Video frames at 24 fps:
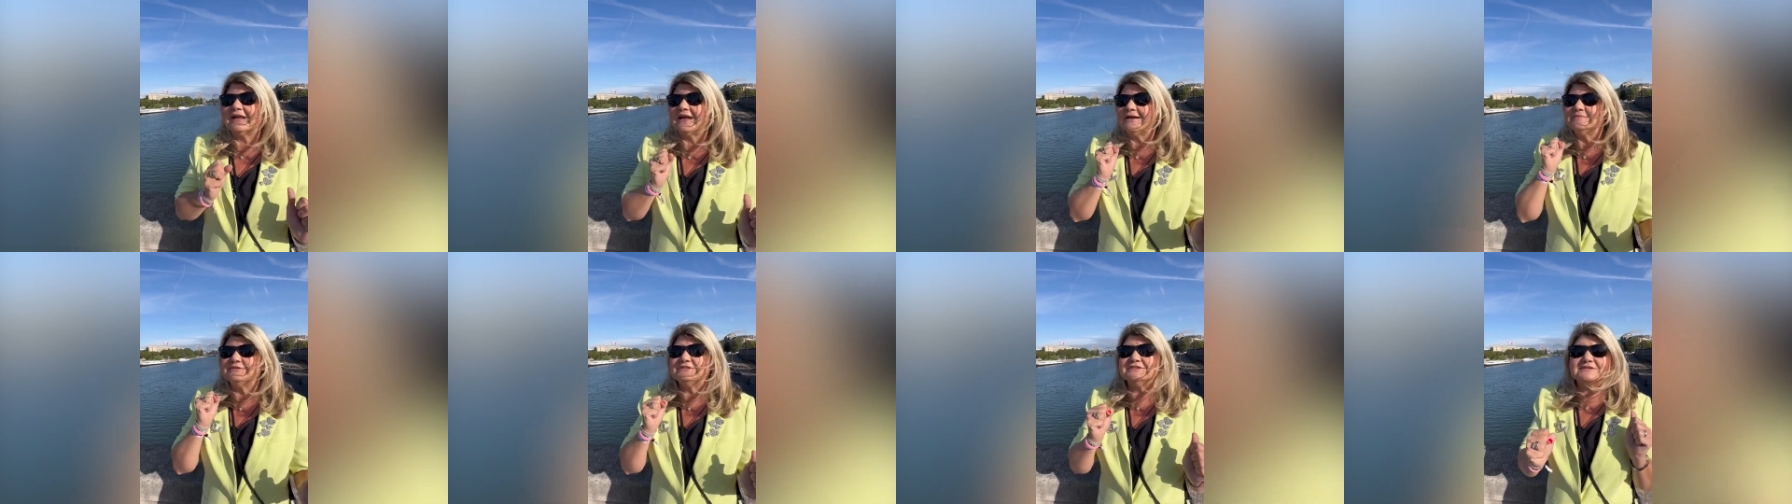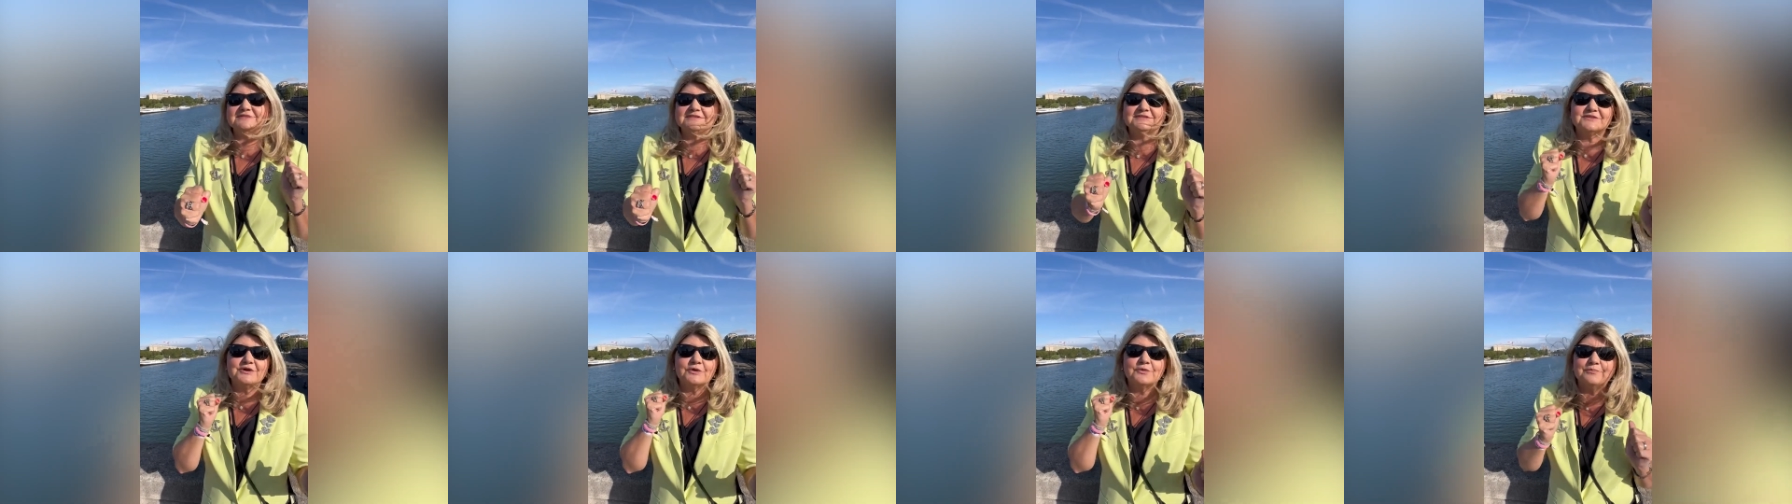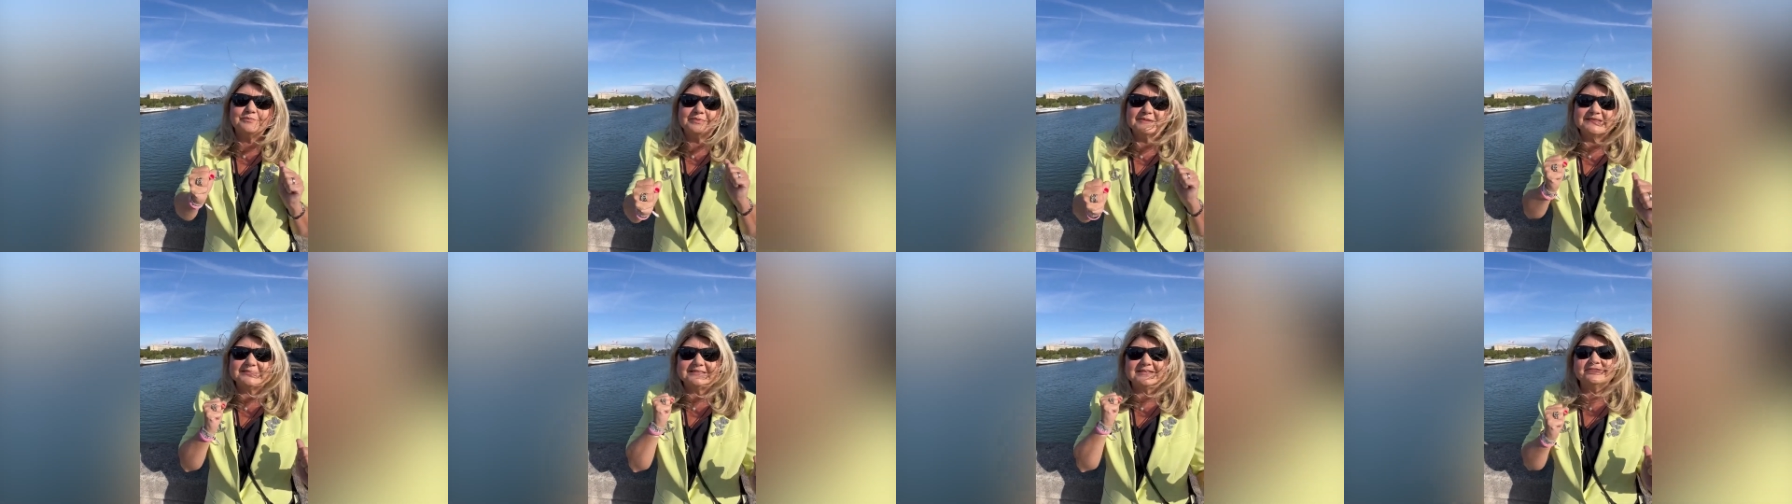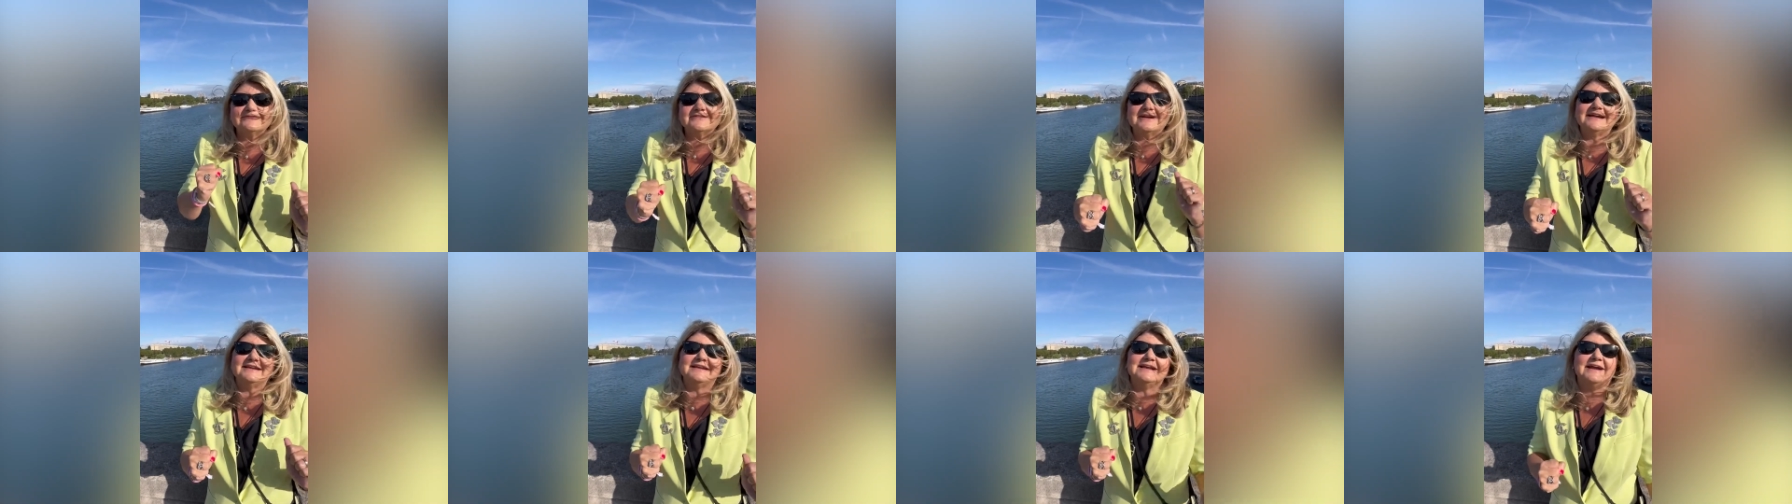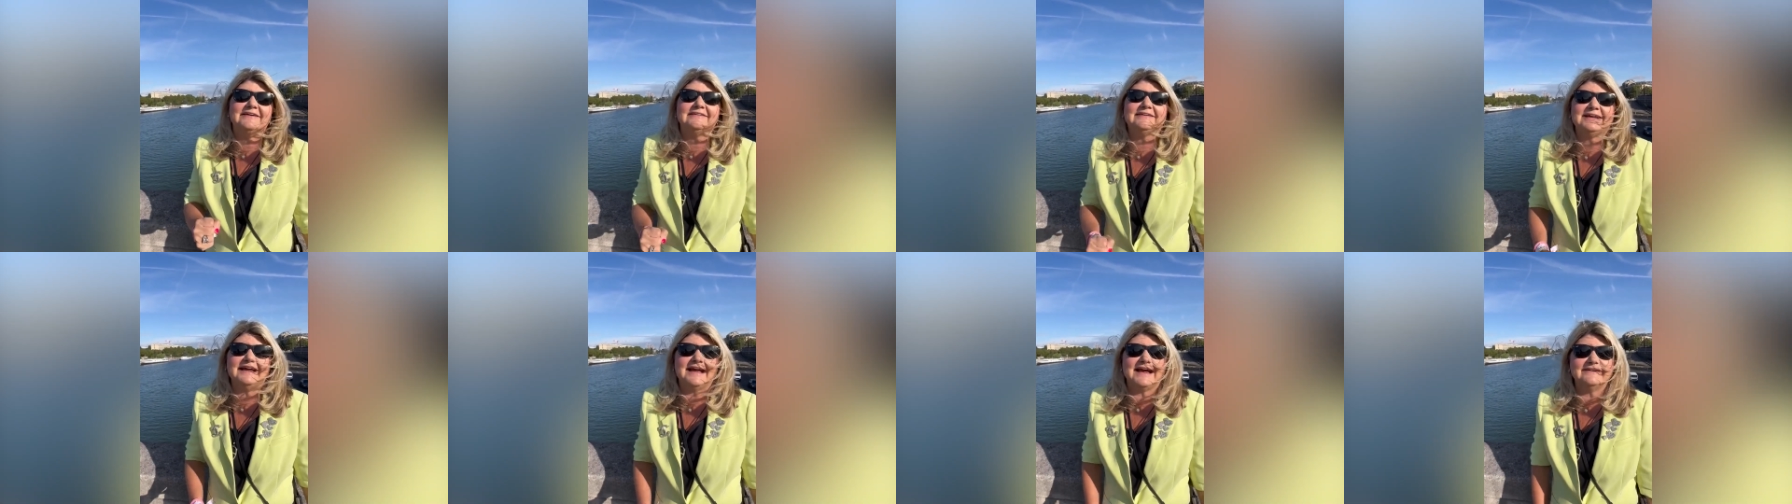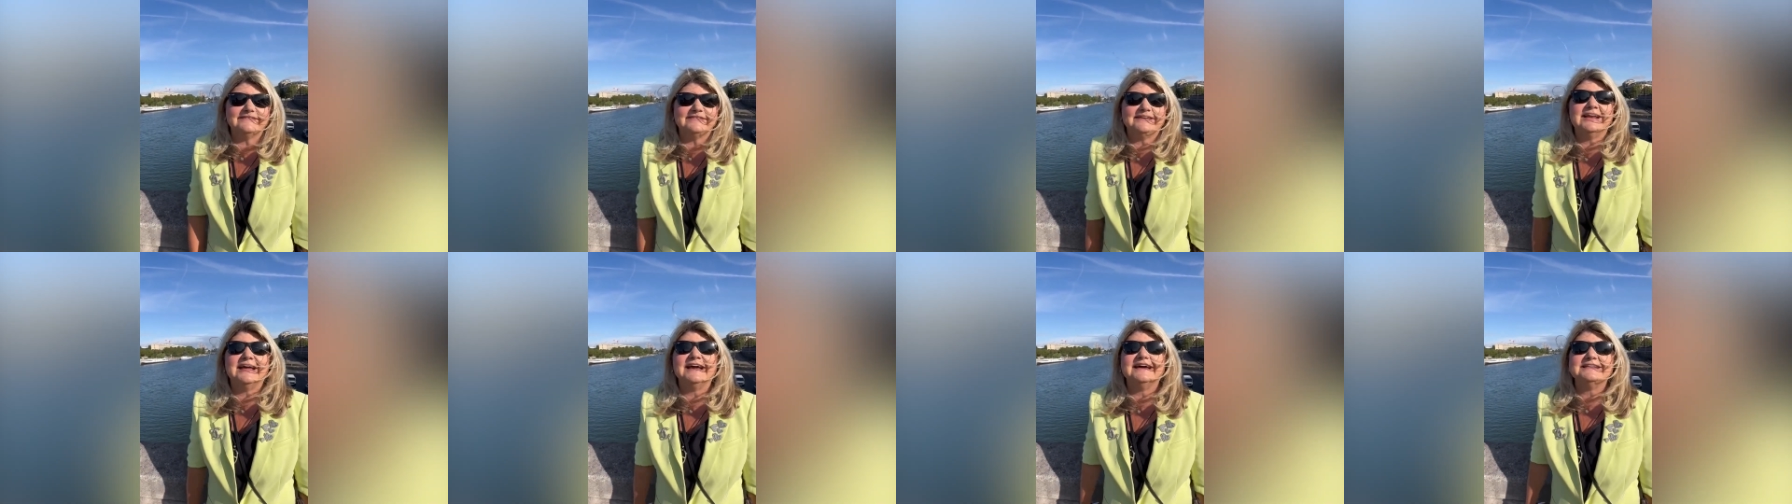I'm just so busy right now, I
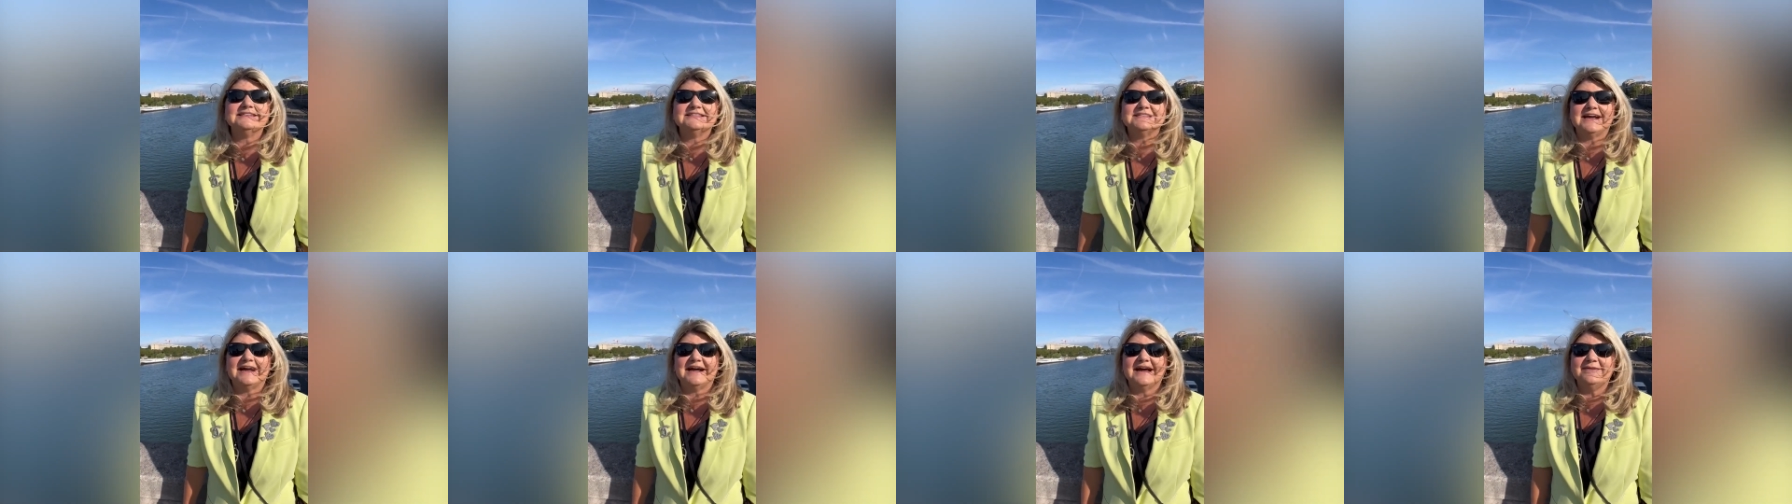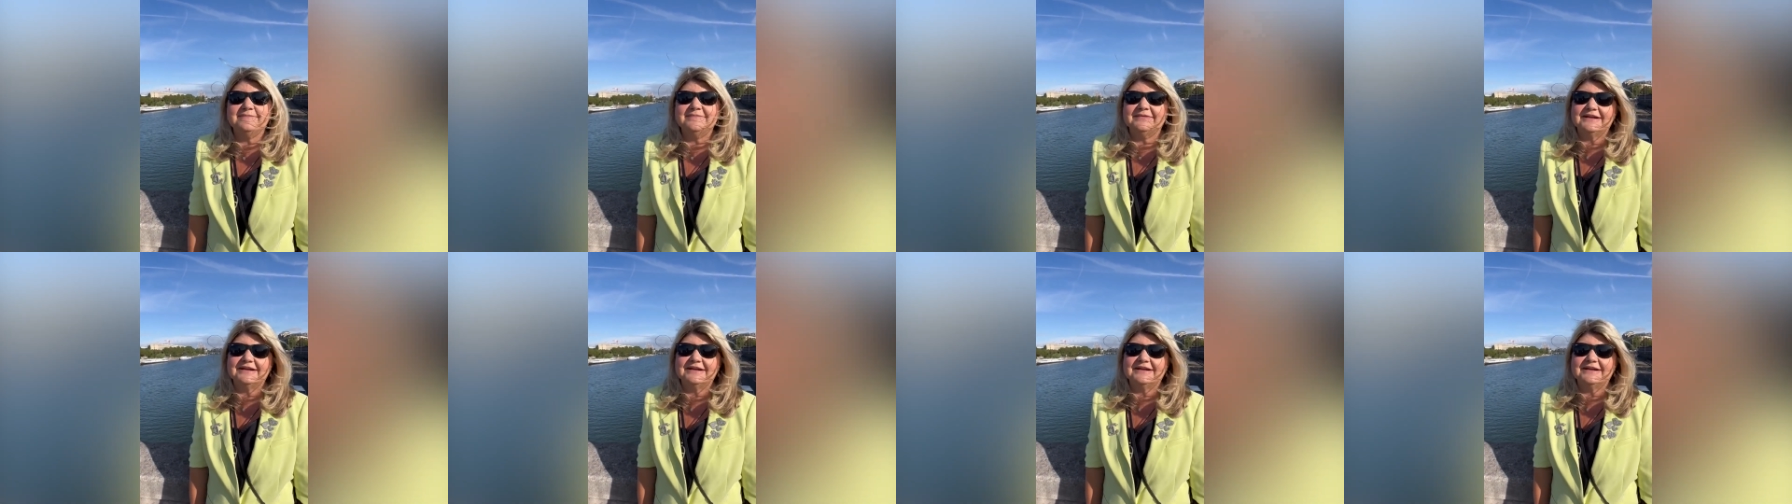haven't had time,